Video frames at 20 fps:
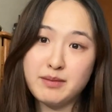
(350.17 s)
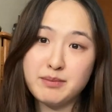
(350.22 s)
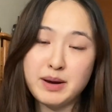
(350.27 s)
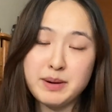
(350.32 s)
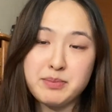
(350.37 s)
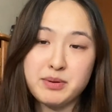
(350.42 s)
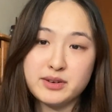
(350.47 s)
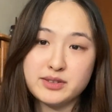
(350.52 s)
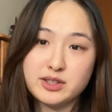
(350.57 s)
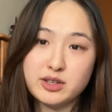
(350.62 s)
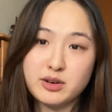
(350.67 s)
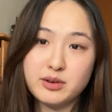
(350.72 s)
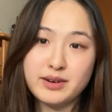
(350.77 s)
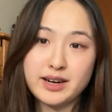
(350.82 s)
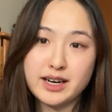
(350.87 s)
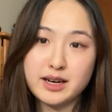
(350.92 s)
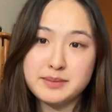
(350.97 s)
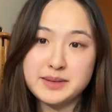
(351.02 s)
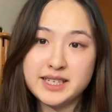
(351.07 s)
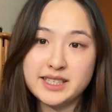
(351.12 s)
my personal
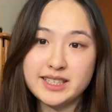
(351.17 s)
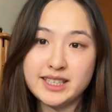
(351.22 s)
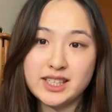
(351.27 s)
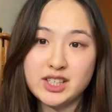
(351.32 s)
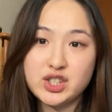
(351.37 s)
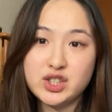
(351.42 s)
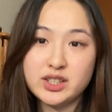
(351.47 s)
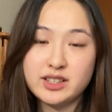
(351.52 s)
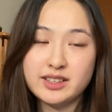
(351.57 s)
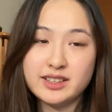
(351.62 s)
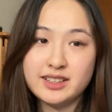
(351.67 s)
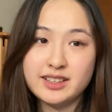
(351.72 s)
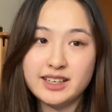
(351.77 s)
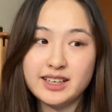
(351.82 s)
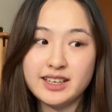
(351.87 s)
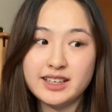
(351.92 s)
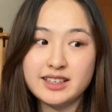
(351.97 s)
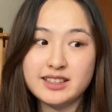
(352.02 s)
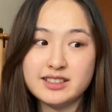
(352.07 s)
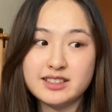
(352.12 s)
recommendation
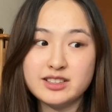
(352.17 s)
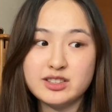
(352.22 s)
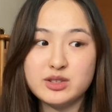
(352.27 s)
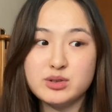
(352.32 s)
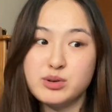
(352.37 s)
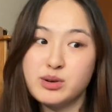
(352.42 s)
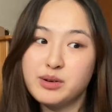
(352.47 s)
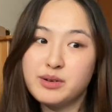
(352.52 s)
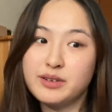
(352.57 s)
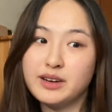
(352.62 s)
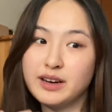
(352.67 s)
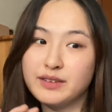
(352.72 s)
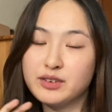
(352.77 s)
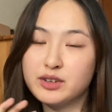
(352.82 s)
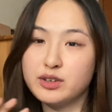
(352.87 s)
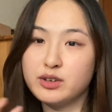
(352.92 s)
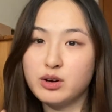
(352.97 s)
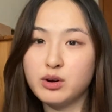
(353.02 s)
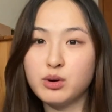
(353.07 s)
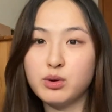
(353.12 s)
is you don't never
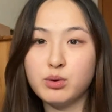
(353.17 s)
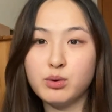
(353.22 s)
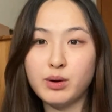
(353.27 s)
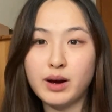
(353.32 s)
know